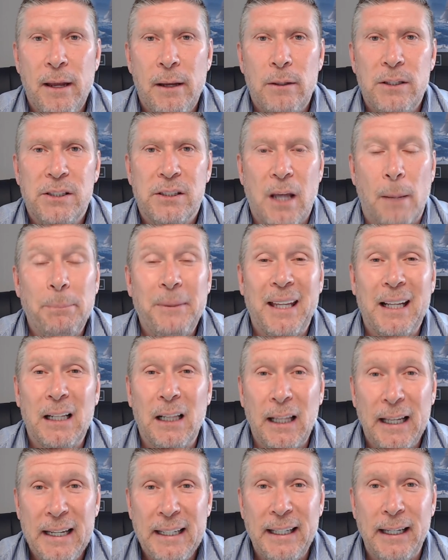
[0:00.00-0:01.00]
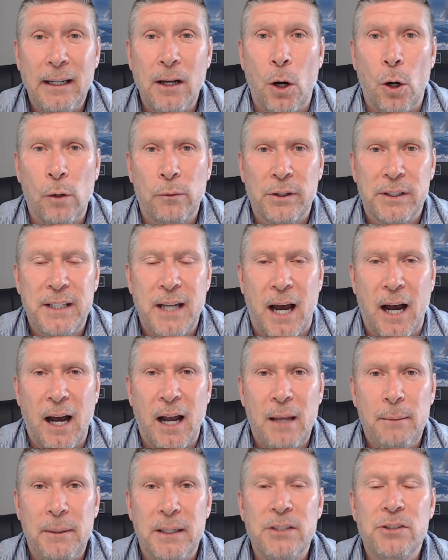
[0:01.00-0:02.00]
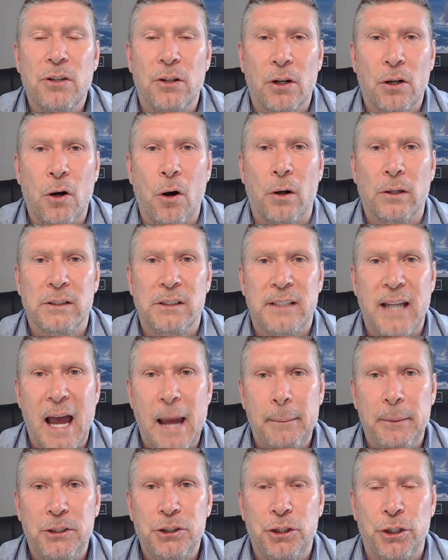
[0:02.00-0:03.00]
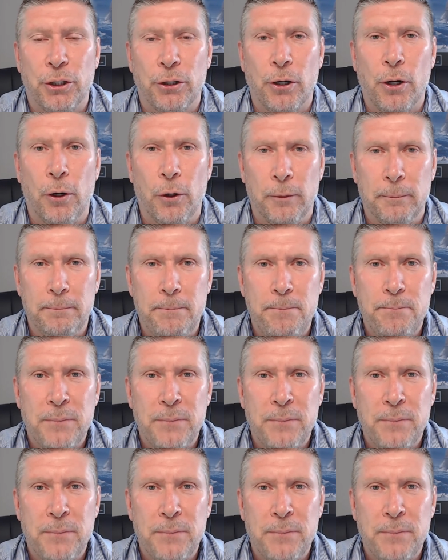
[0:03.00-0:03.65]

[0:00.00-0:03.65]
something leaking over time is going to cause damage to your home.